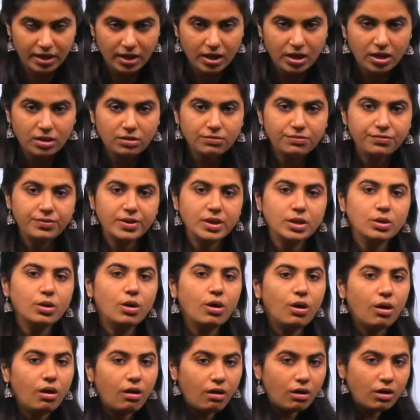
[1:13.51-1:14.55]
If we know
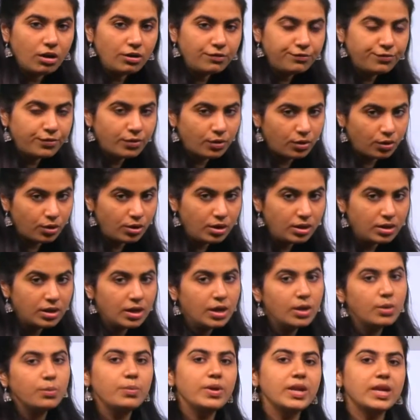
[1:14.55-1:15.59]
all four,
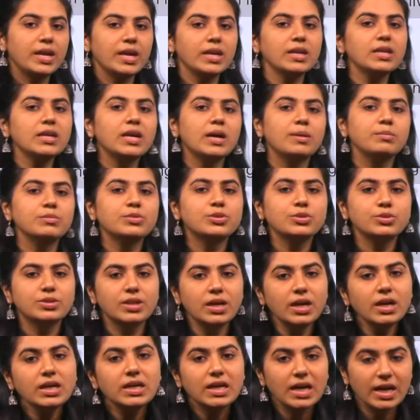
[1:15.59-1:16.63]
we can come to the
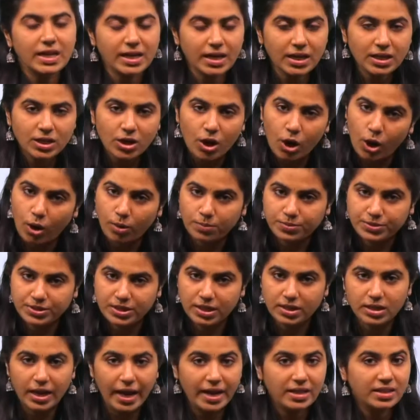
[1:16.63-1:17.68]
correct option,
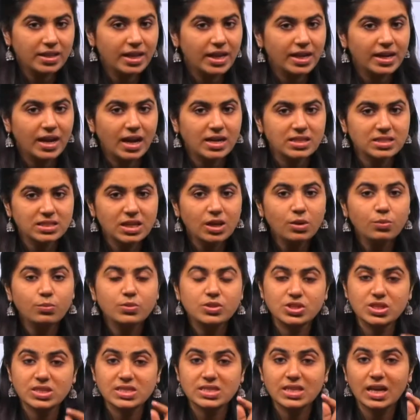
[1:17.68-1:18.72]
and they are asking which
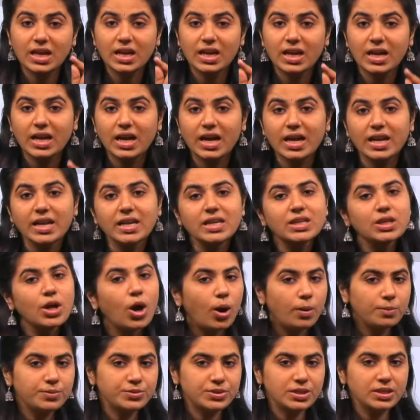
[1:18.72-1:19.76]
is the correct
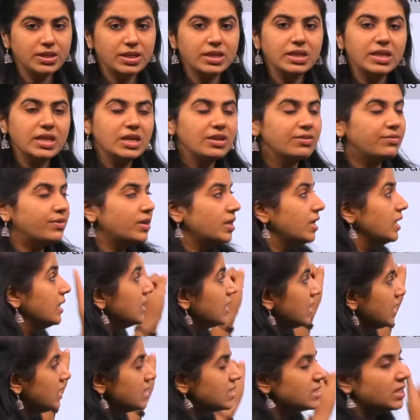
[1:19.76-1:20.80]
option in
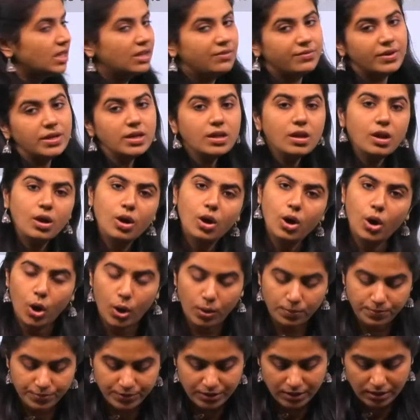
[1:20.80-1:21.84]
these given
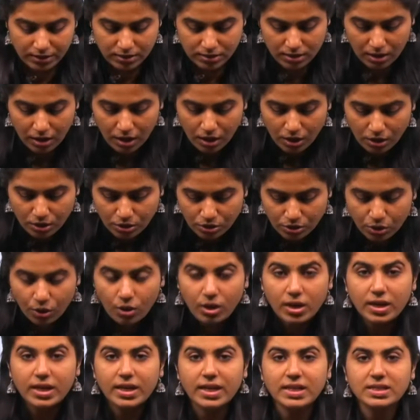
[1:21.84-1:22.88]
options. So
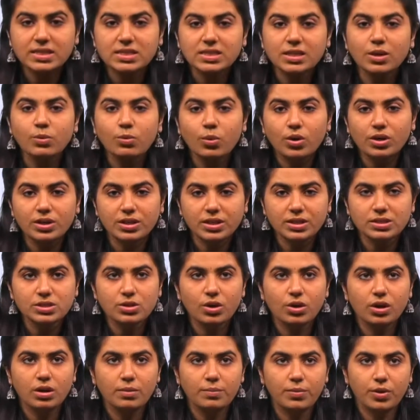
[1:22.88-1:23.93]
let's see what it is
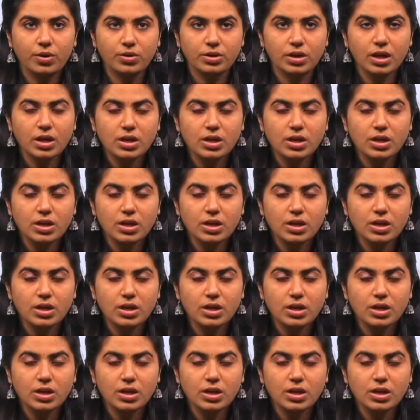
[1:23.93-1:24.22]
all about.